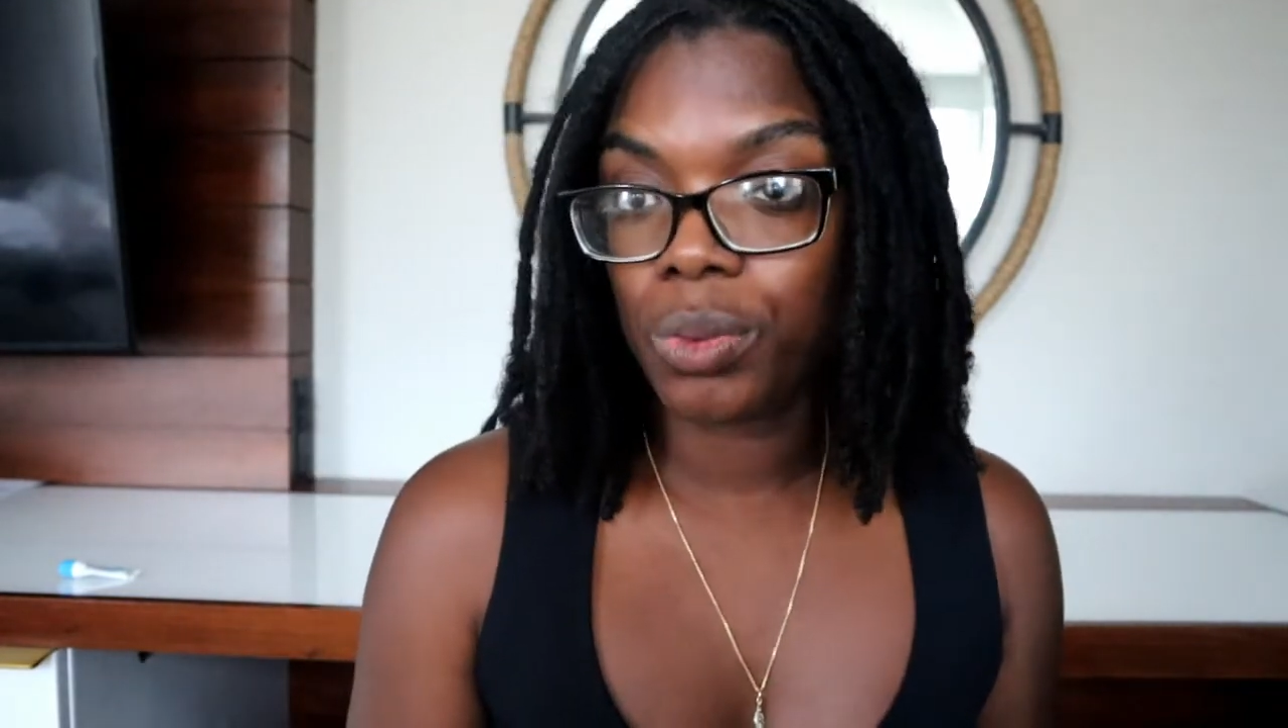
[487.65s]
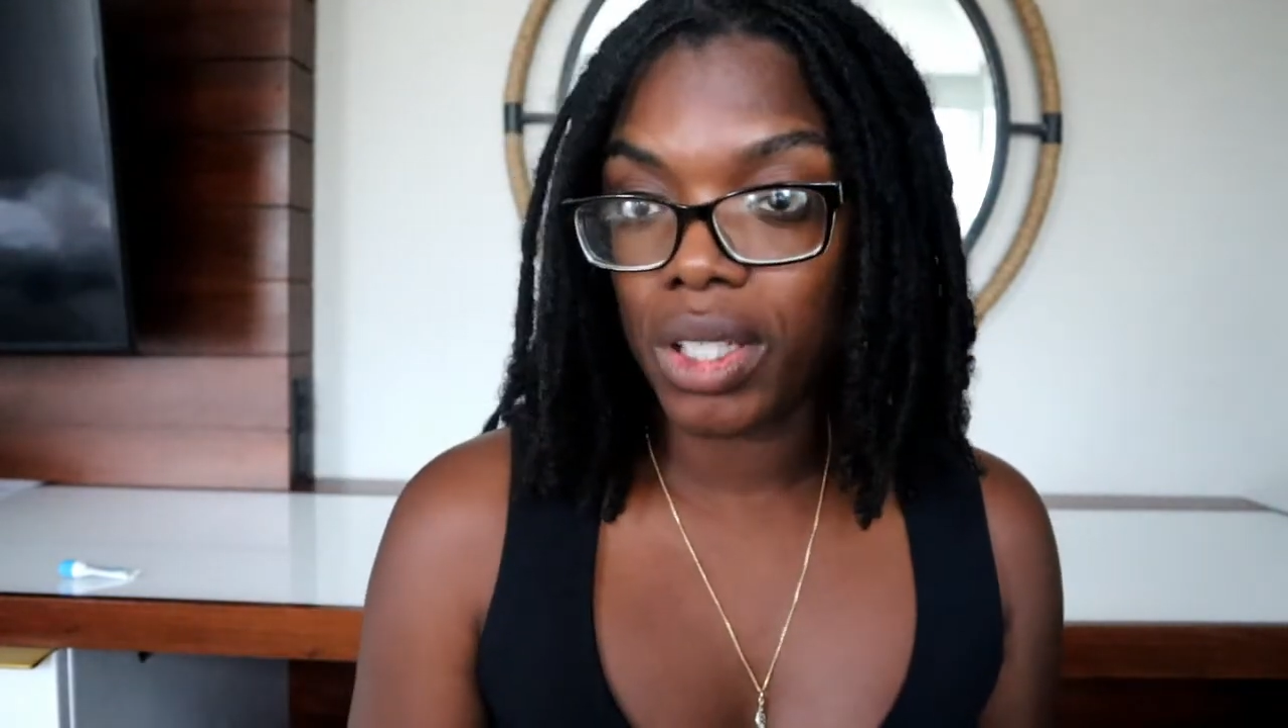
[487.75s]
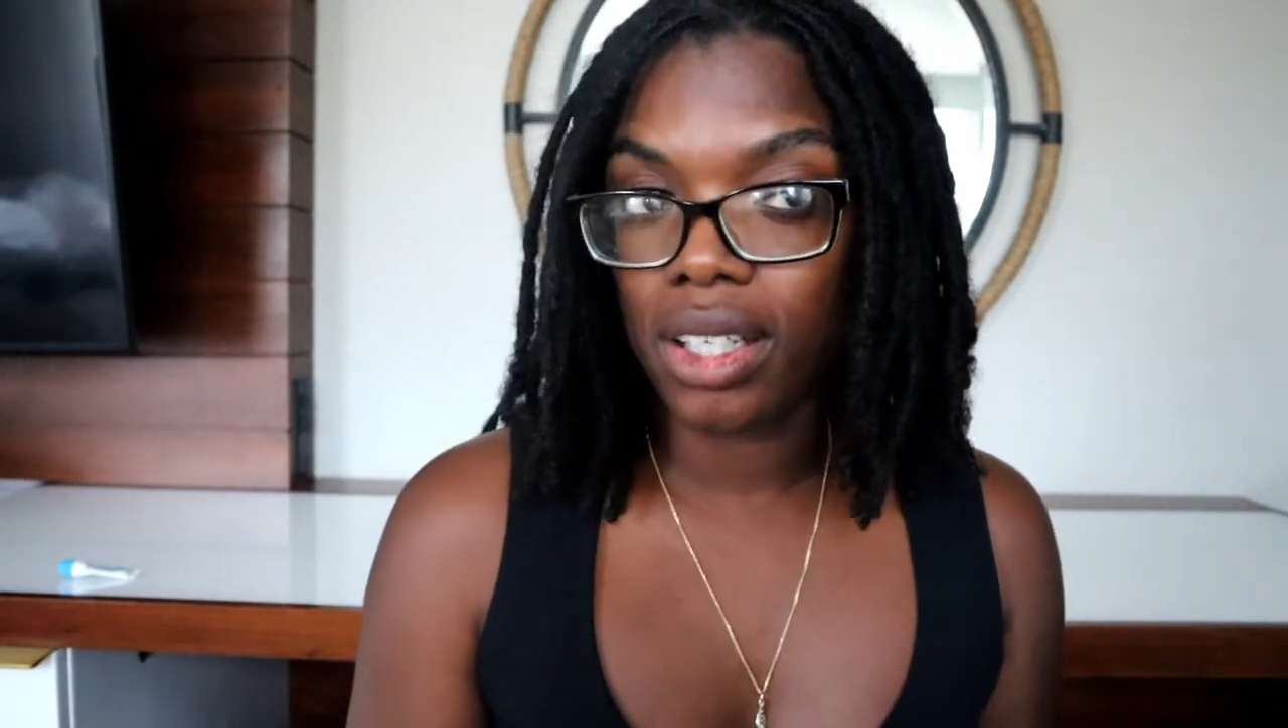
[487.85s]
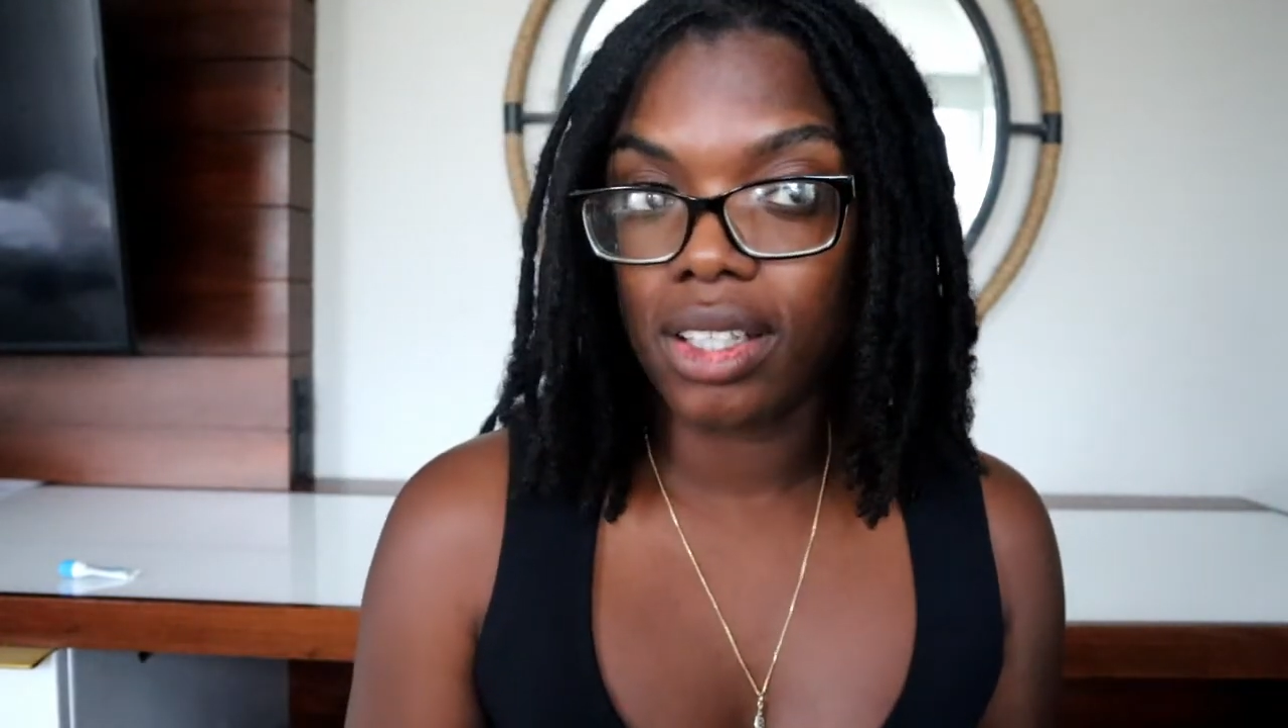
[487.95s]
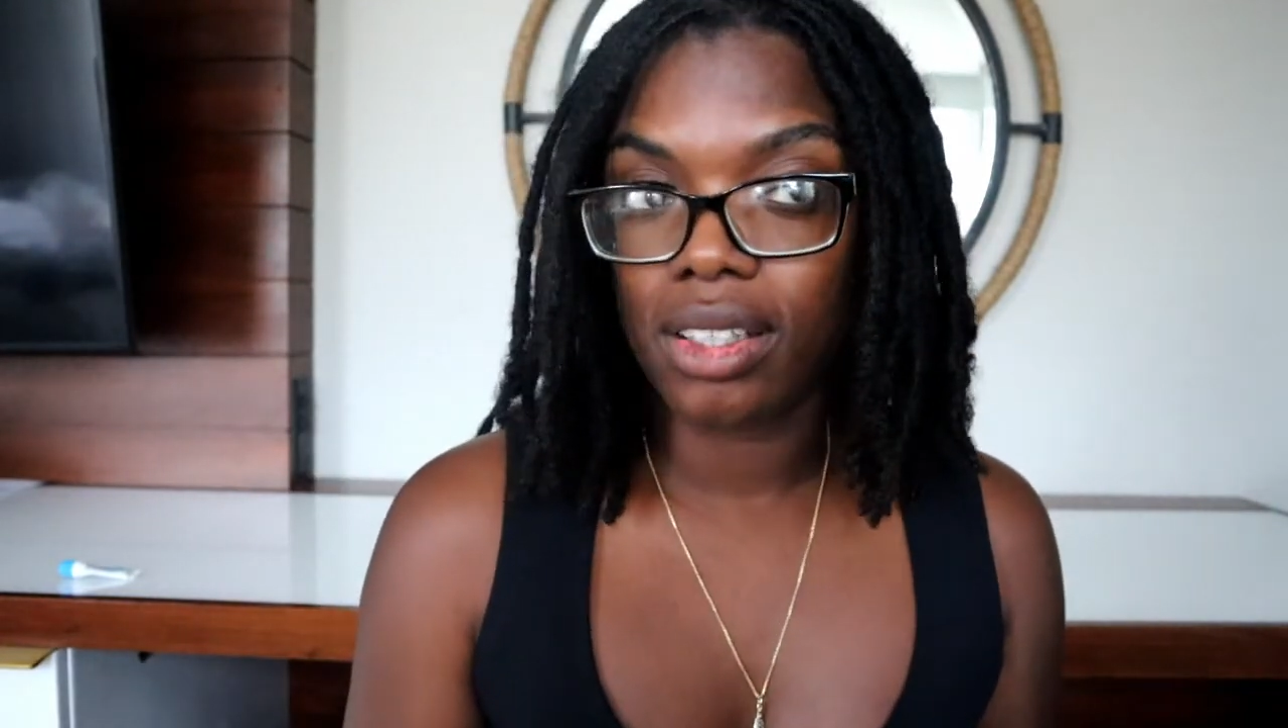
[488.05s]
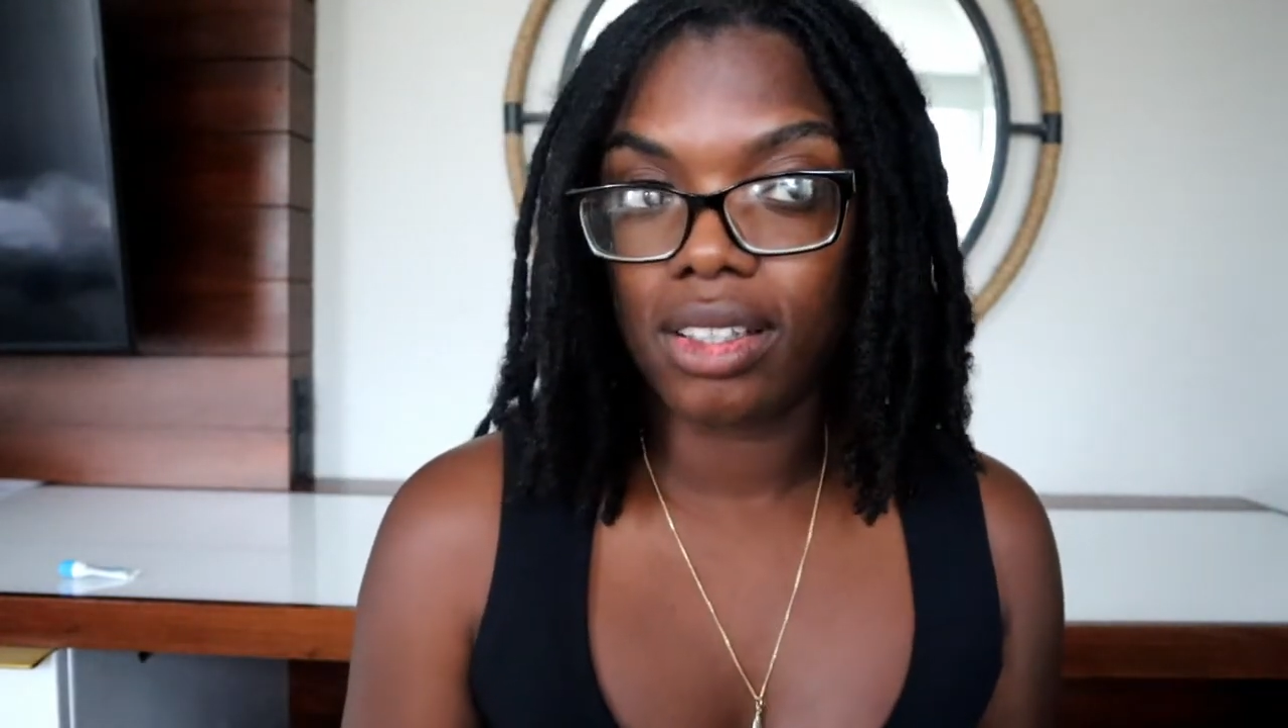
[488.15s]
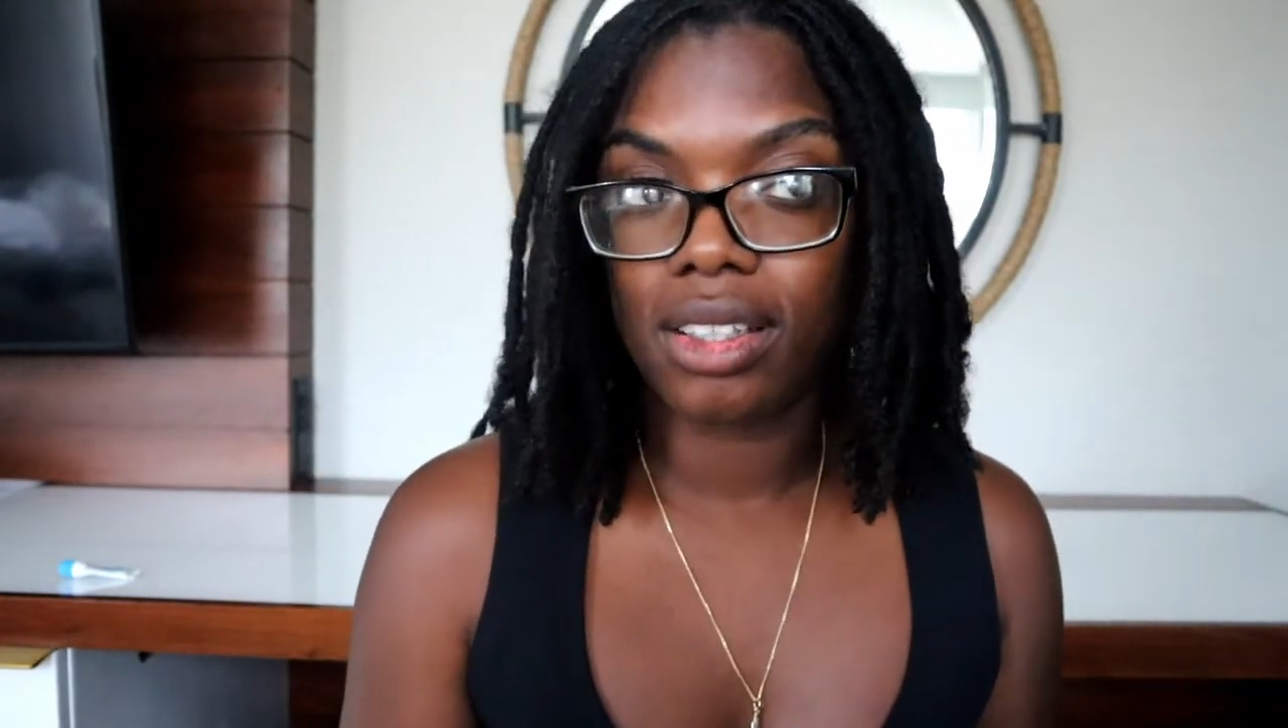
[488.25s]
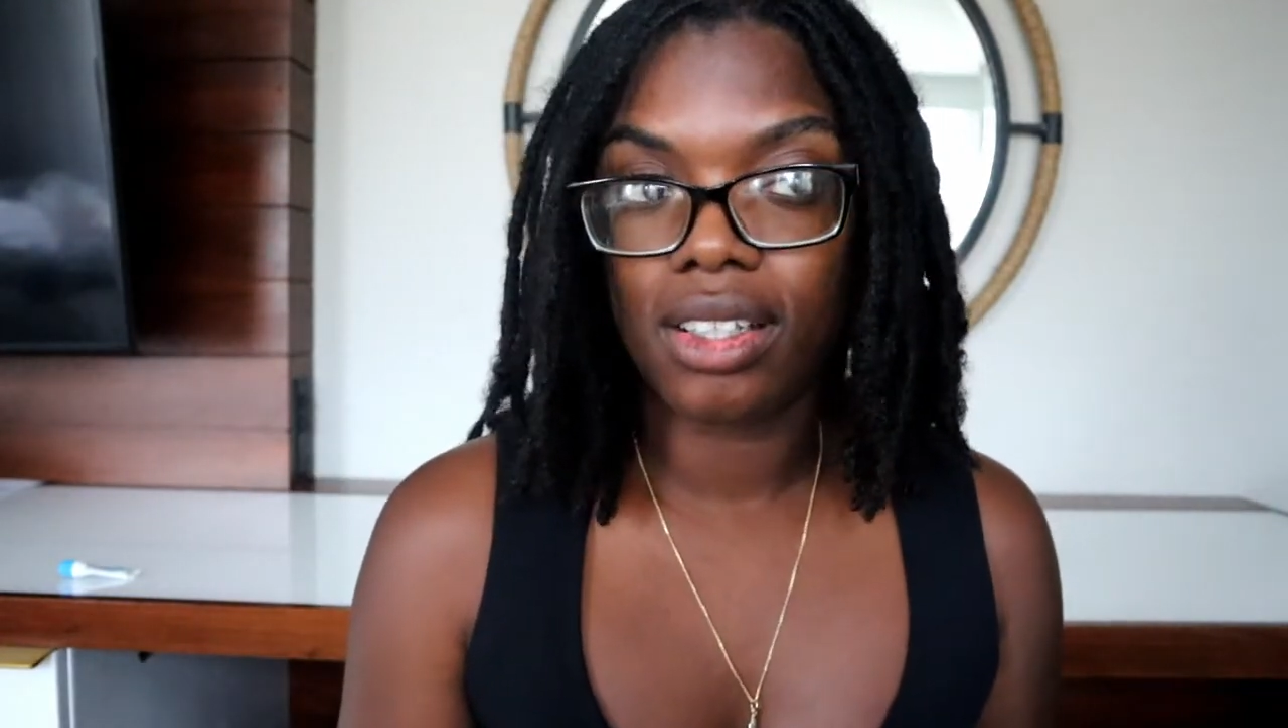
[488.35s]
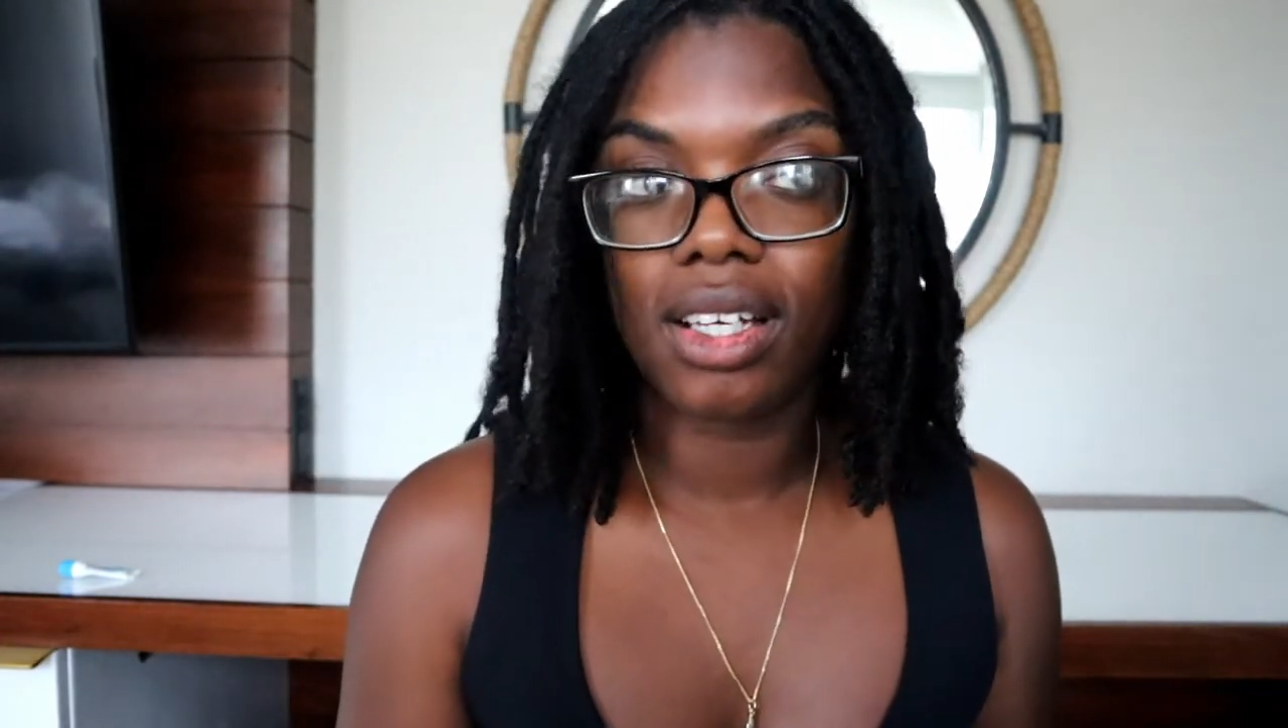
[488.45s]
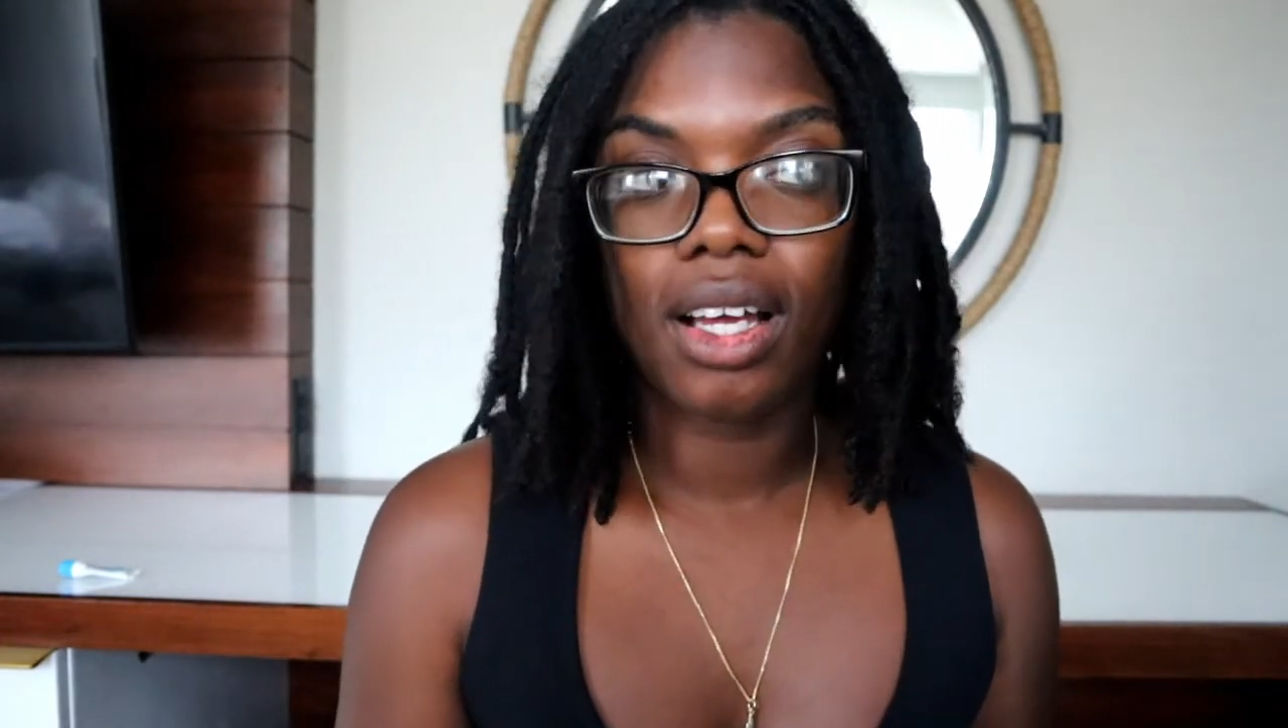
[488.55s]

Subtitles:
with